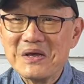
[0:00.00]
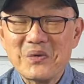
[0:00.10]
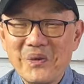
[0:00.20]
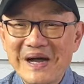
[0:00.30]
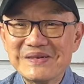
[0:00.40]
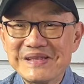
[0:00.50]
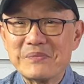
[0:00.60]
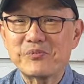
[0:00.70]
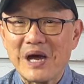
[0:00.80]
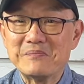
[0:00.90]
why do they
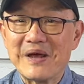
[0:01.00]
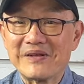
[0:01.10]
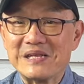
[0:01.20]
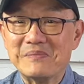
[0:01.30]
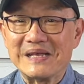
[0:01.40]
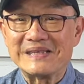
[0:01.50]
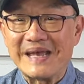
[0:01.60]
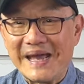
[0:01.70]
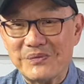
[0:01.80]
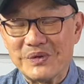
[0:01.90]
primarily make the
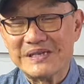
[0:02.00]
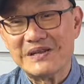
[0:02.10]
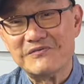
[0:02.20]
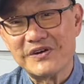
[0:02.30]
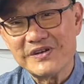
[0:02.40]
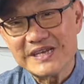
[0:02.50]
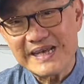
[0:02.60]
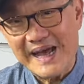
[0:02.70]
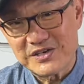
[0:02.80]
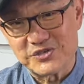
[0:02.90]
Edward in very
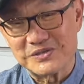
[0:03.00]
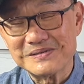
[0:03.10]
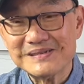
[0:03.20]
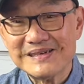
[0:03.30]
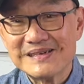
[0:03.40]
casual,